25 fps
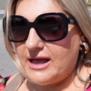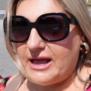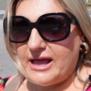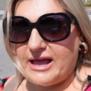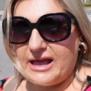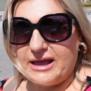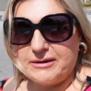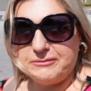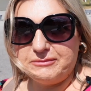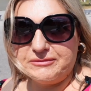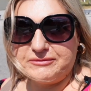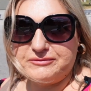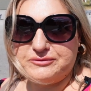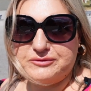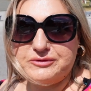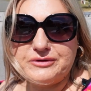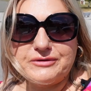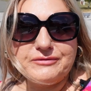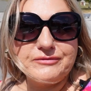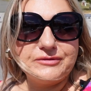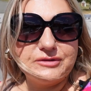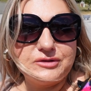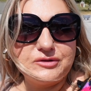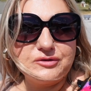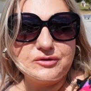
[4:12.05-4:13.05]
and we've
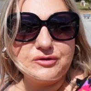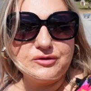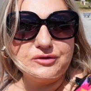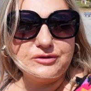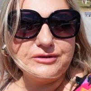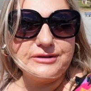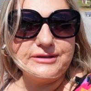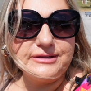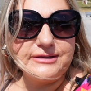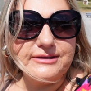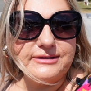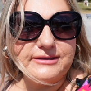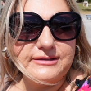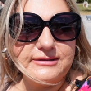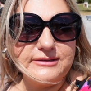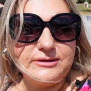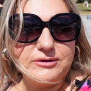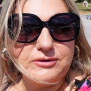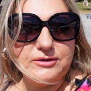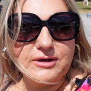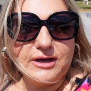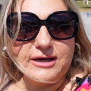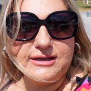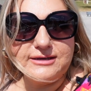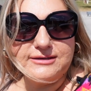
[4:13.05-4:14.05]
driven through the
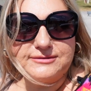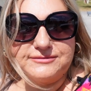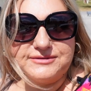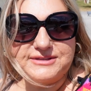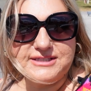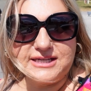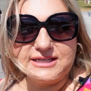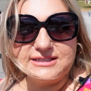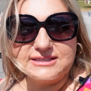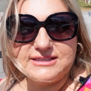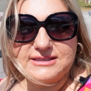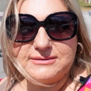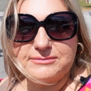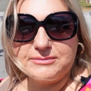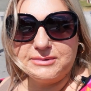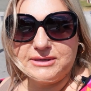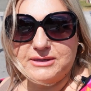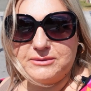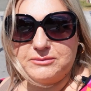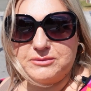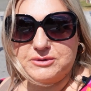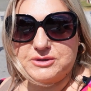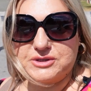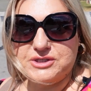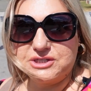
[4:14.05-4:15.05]
little kind of center
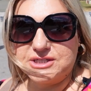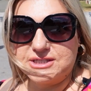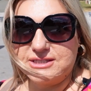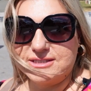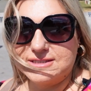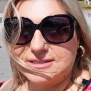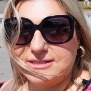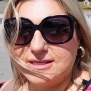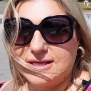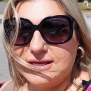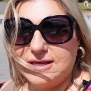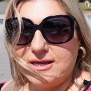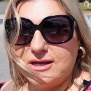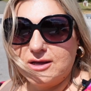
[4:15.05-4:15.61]
bit, which is